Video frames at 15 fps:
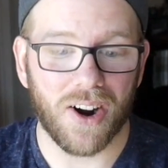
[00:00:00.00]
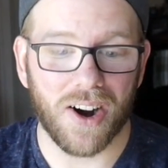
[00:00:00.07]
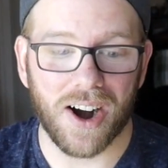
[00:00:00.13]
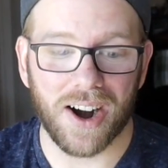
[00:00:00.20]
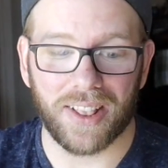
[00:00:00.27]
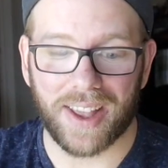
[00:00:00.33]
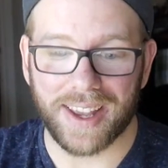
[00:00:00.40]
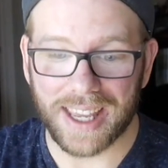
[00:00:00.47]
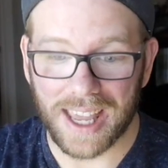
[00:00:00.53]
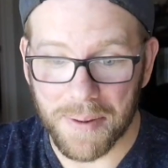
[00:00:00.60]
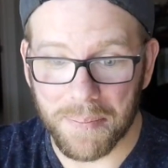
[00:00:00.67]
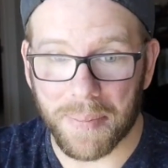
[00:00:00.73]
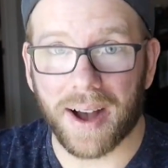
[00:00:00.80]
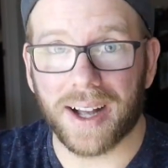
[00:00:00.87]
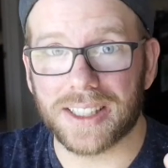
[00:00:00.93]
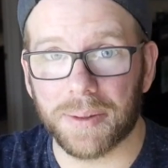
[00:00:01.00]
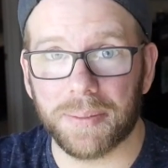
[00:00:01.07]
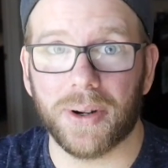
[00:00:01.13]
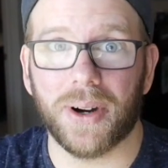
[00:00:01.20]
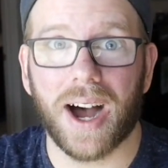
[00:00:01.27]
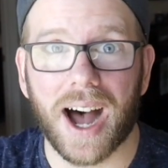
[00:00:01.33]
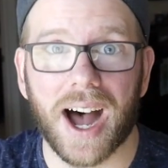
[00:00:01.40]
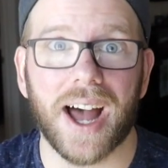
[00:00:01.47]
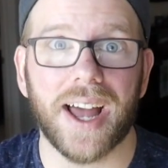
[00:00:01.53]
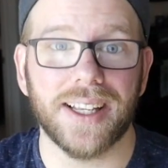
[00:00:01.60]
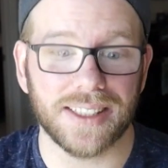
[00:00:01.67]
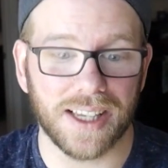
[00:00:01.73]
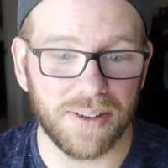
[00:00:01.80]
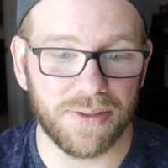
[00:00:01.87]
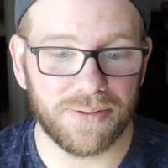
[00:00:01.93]
are like impossible
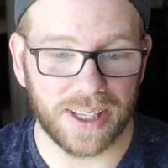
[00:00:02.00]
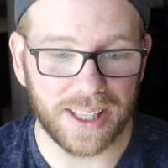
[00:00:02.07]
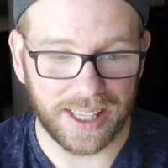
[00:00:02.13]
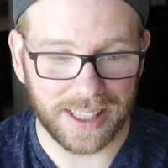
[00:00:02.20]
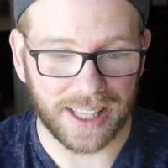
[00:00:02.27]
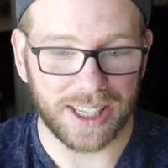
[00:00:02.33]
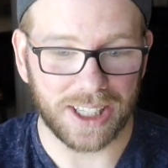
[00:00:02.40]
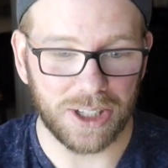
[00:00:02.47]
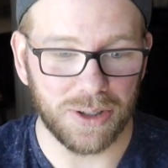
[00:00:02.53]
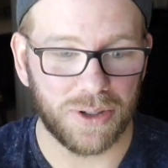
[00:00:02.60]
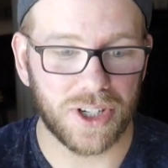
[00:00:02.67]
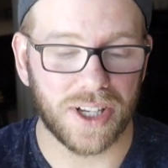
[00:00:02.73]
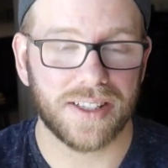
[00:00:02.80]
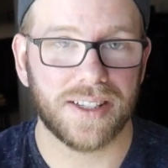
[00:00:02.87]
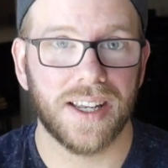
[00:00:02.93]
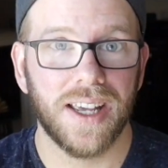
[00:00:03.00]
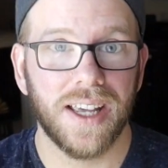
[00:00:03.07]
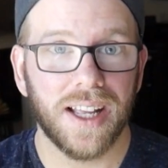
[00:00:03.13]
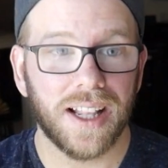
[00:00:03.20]
highs of feeling like you just